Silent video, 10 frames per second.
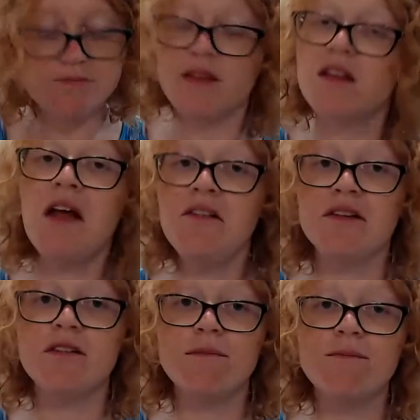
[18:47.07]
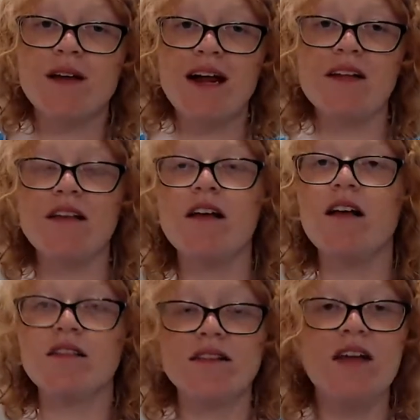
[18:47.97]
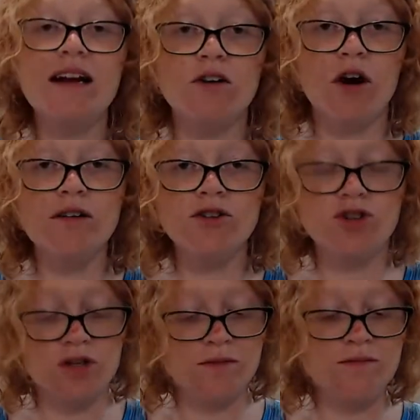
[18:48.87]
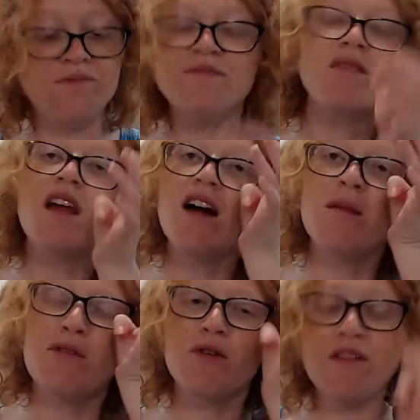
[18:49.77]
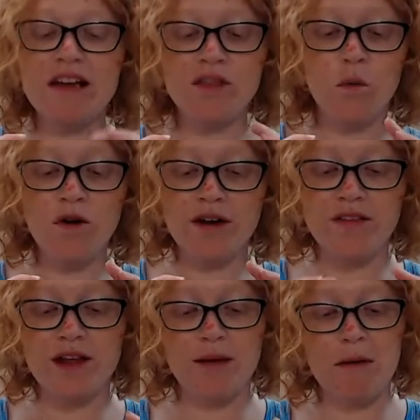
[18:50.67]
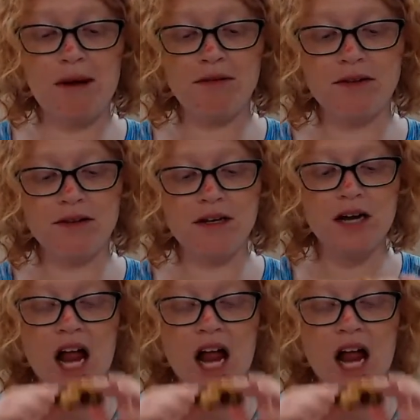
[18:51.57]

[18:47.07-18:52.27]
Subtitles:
Nice. It adds a slight crunch, sort of like the walnut that I'm about to eat.